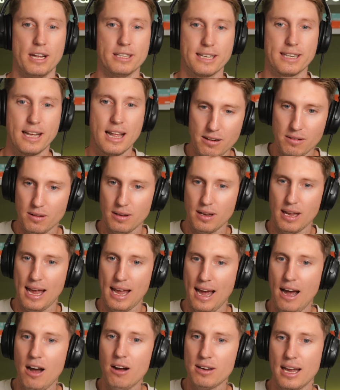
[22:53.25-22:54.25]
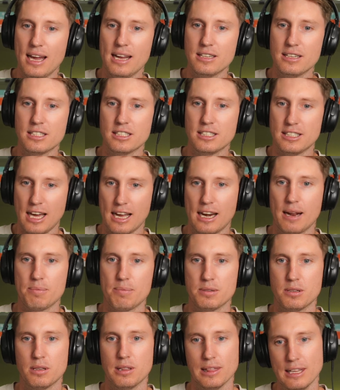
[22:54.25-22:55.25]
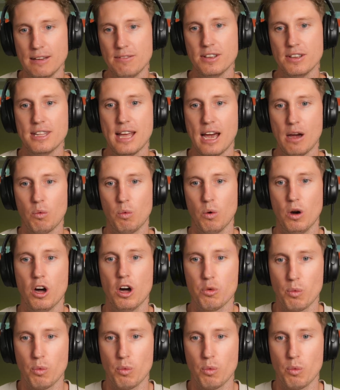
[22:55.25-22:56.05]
Like how can startups live in that world where